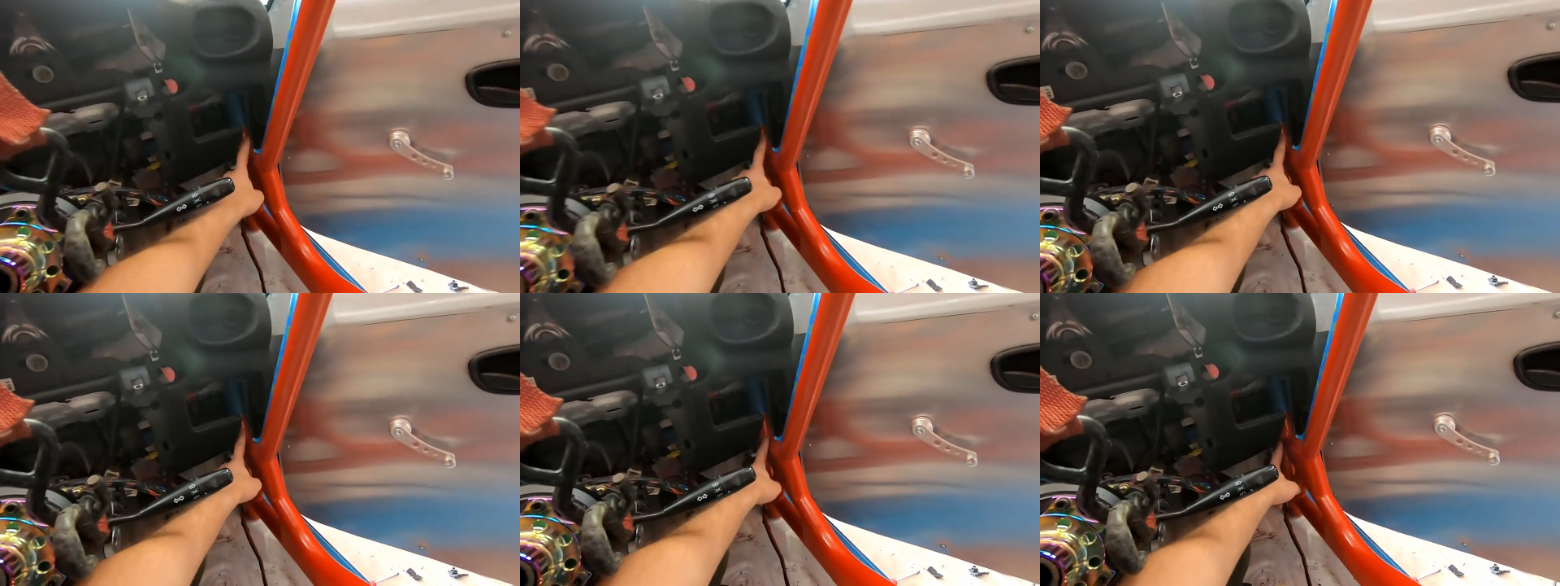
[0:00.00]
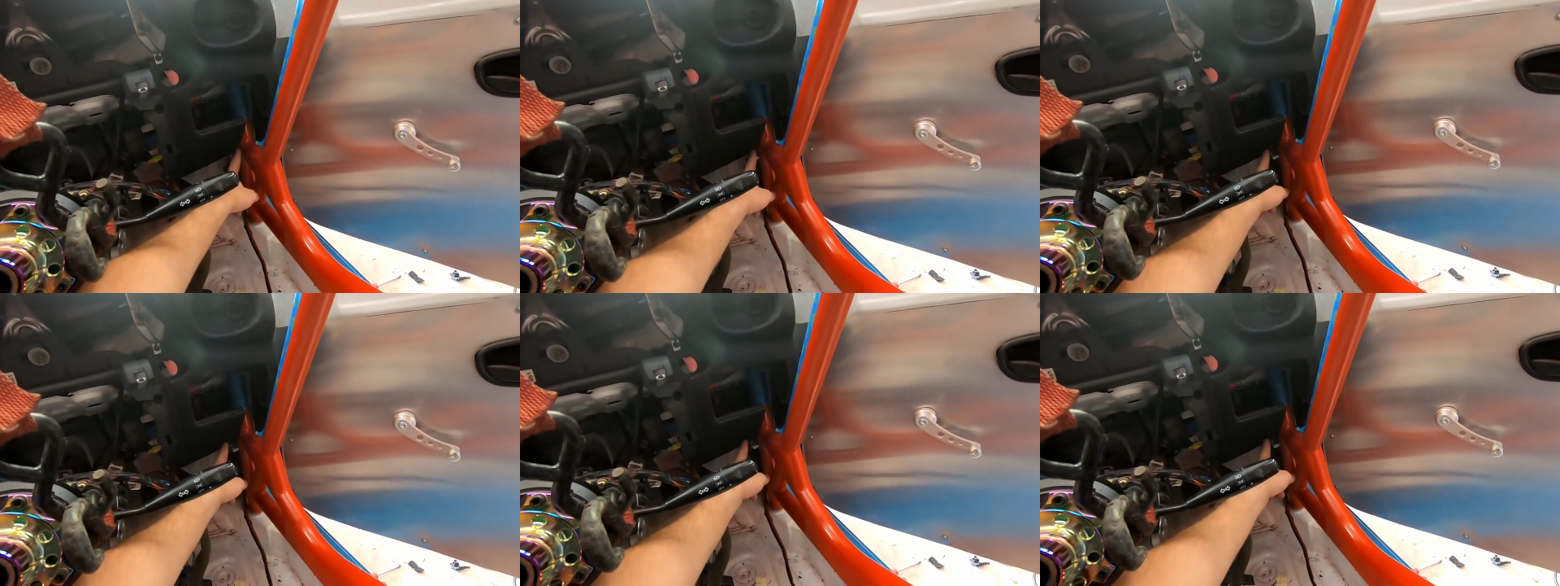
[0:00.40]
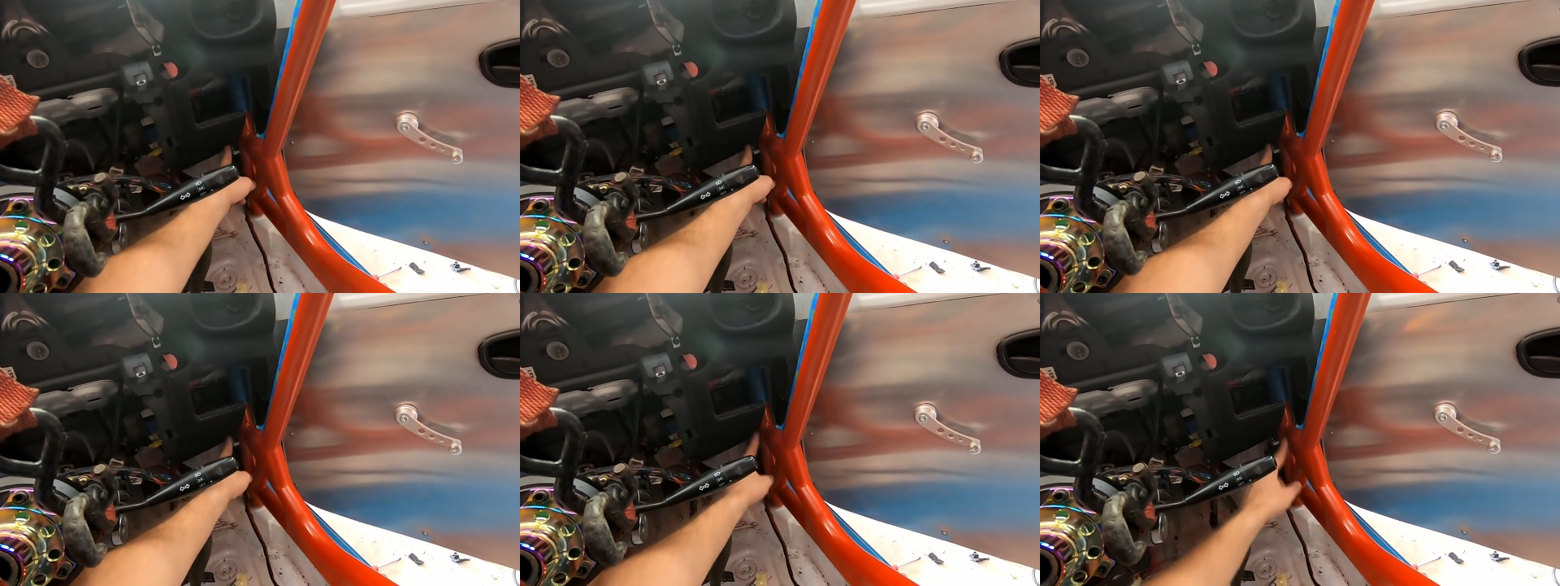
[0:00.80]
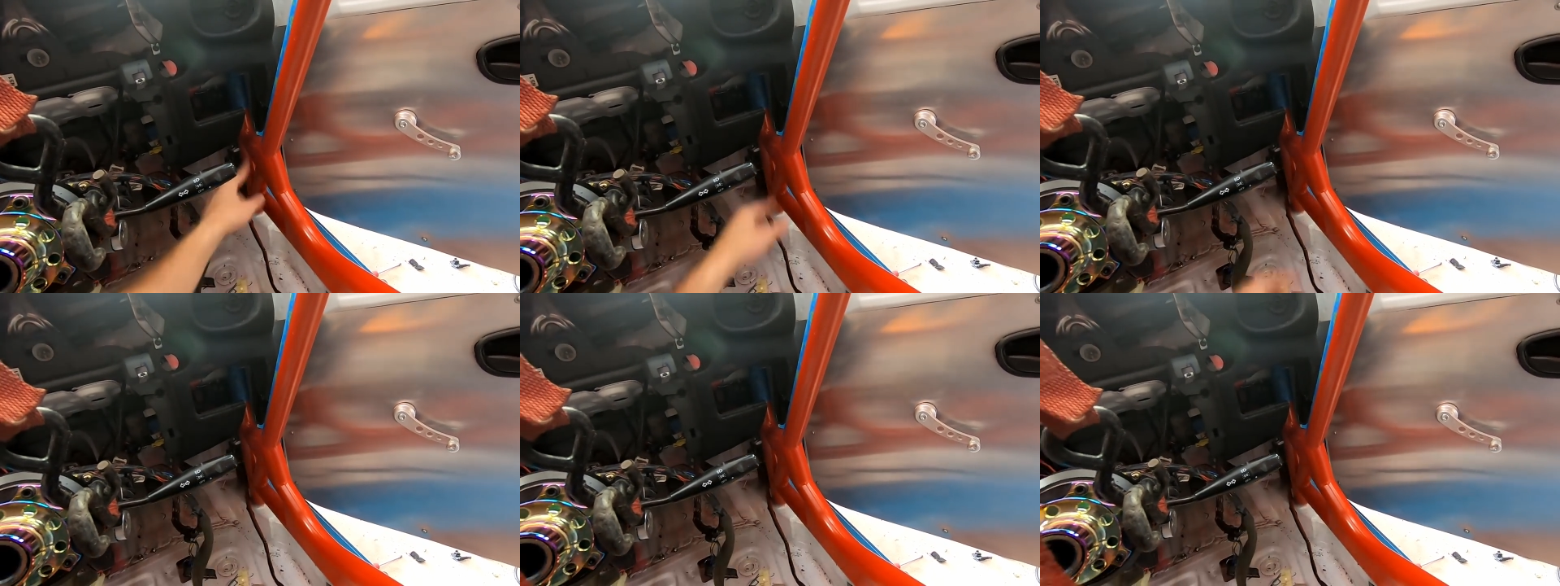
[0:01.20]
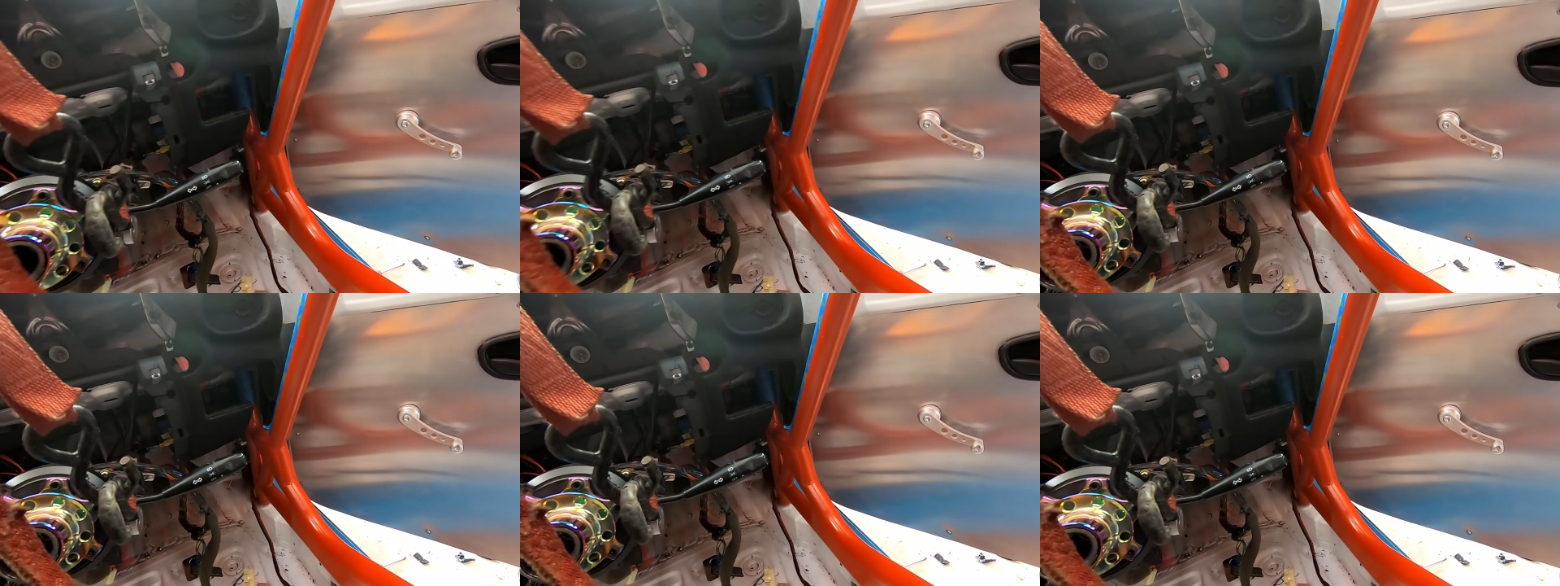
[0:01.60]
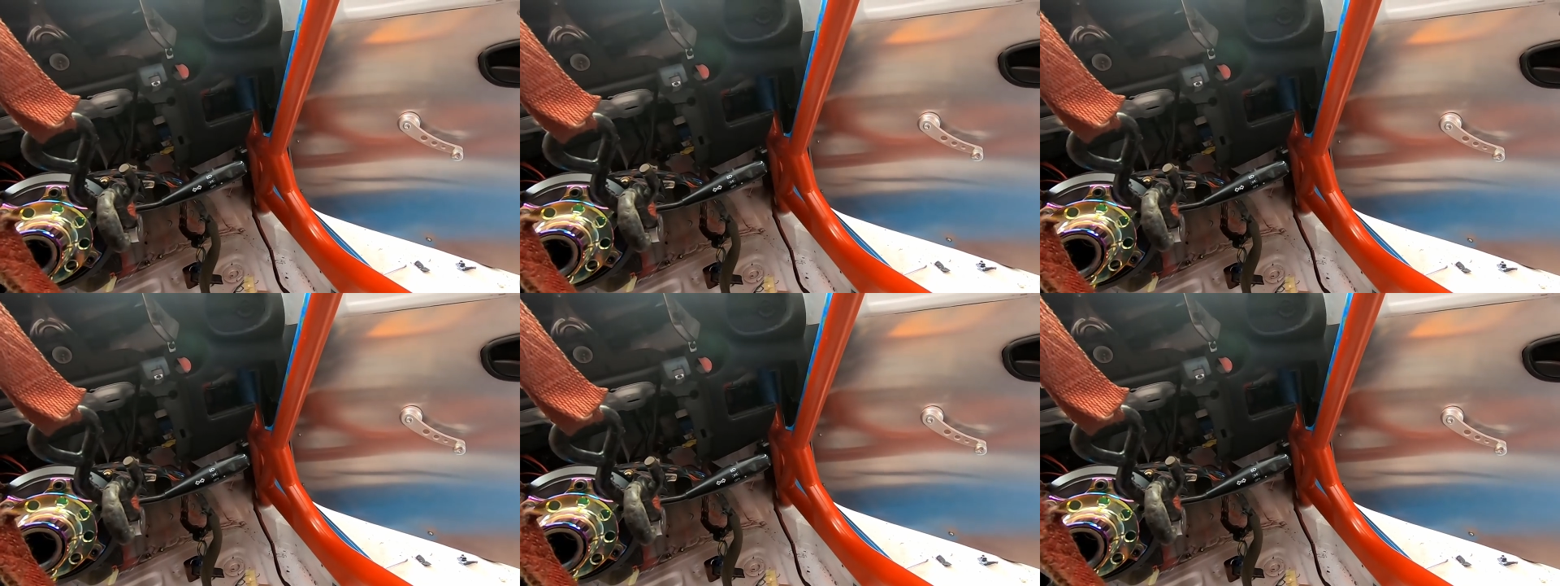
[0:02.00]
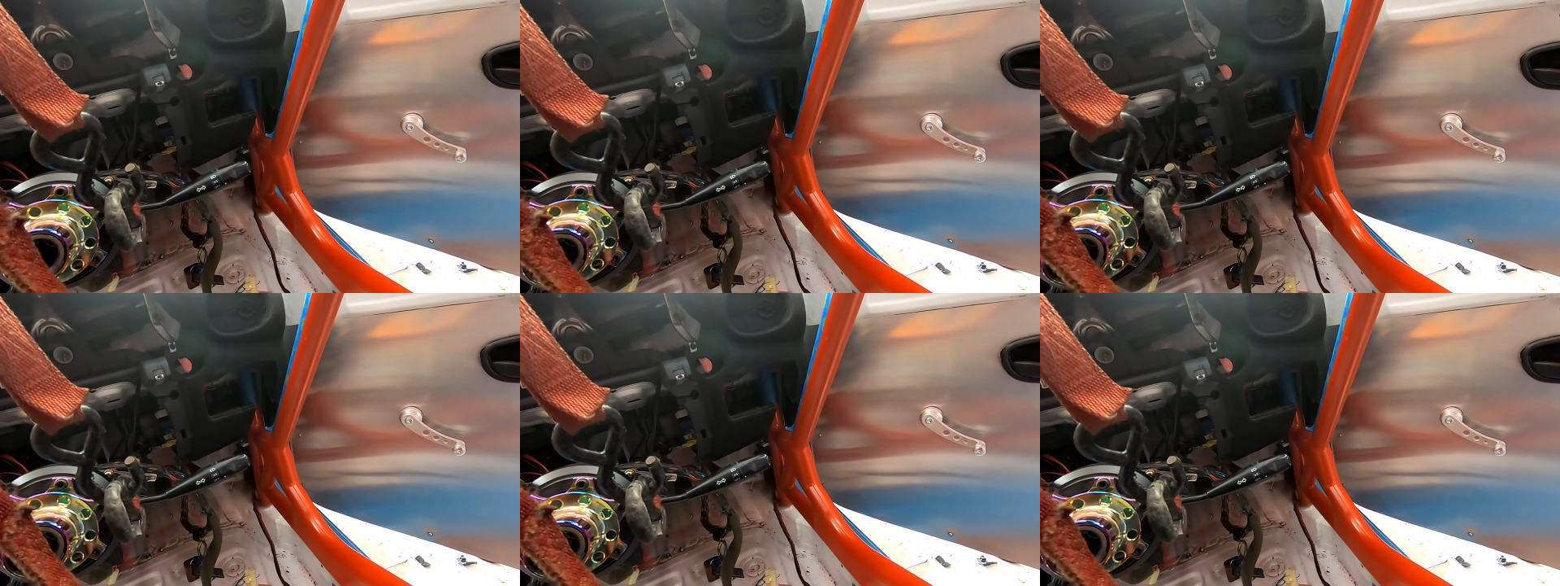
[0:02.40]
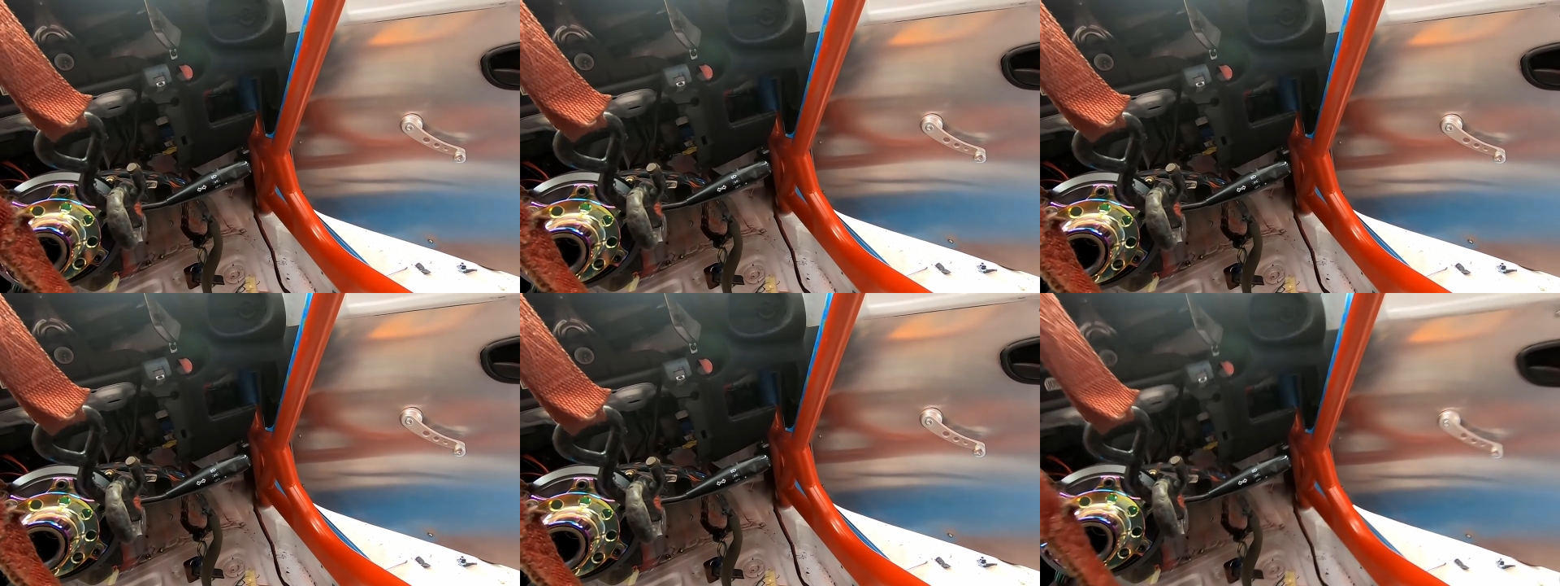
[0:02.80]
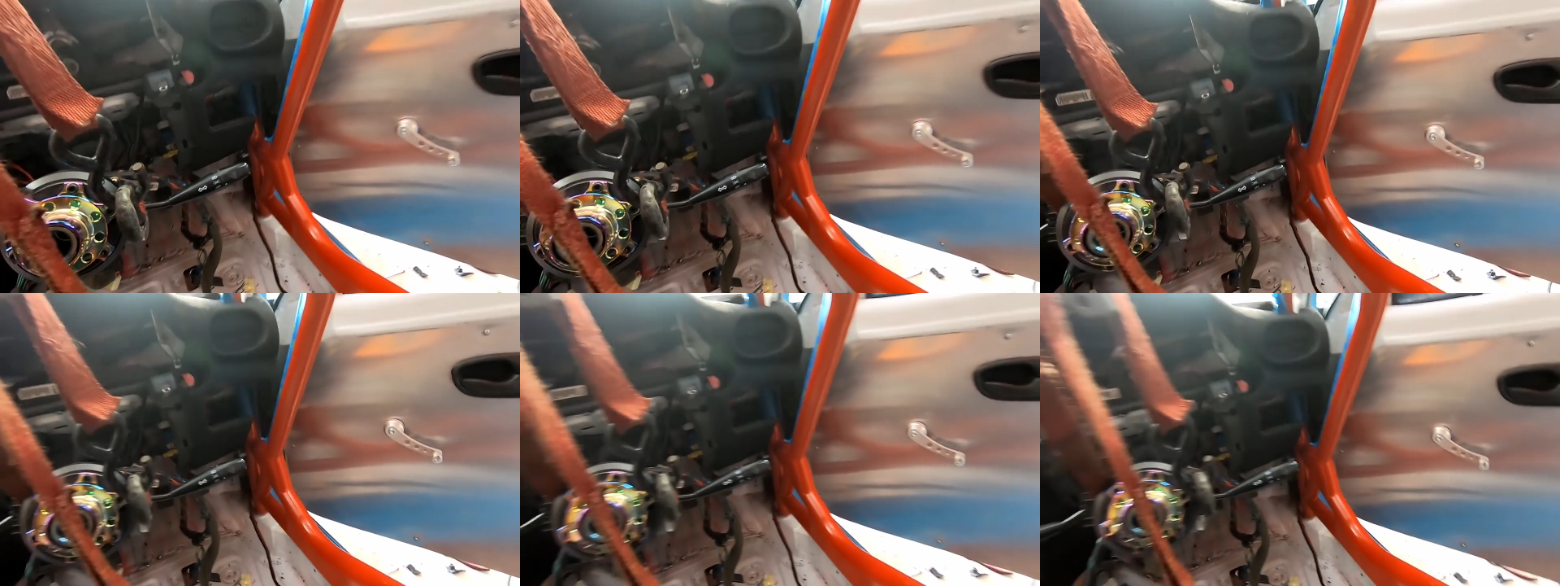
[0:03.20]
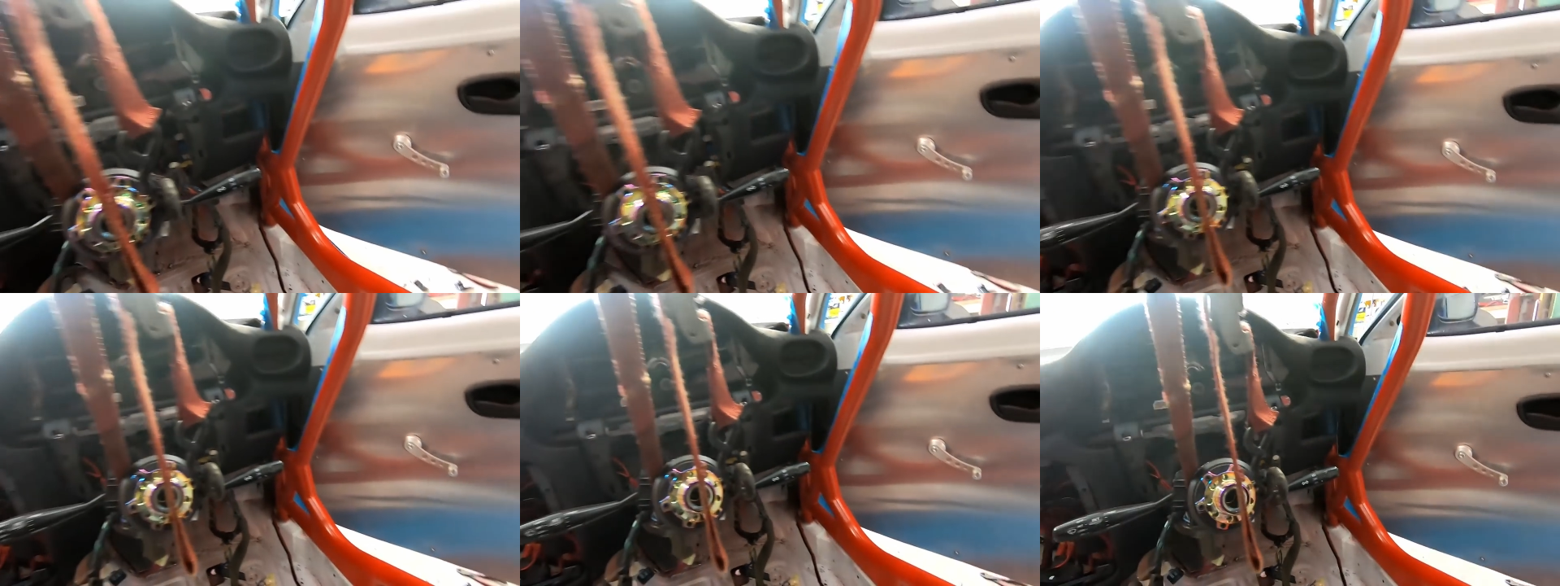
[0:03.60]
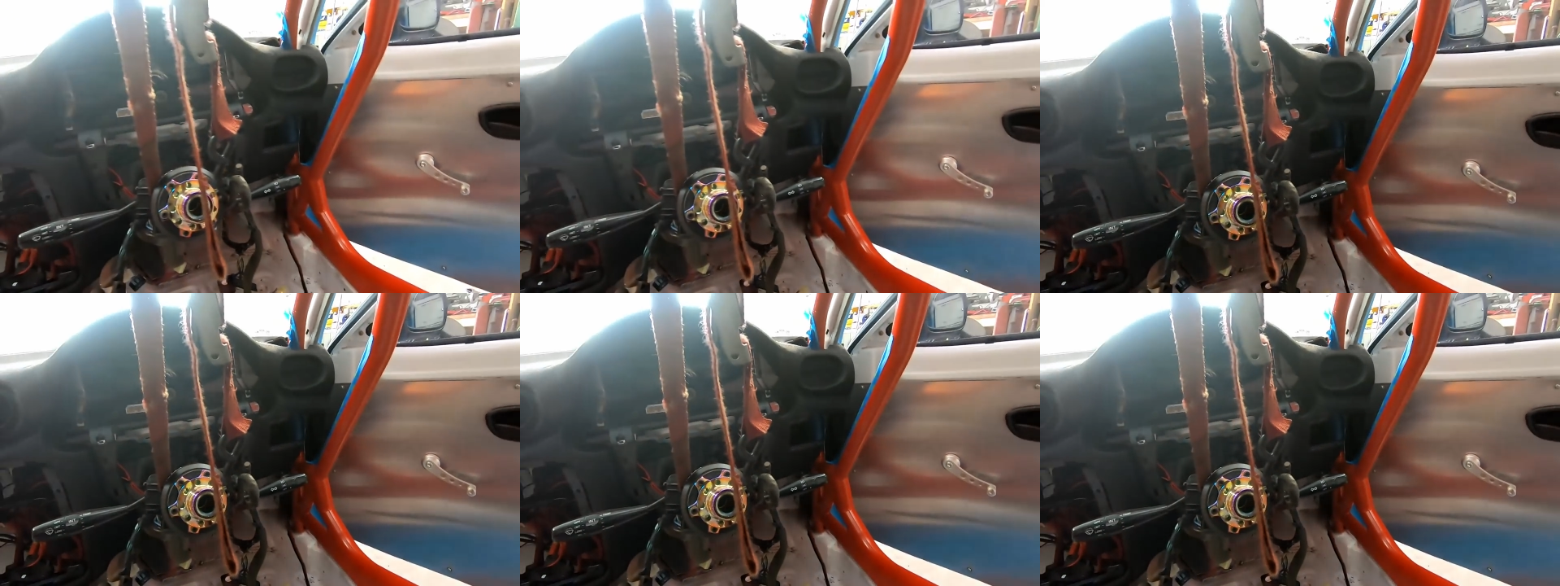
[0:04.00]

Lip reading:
(no speaker visible)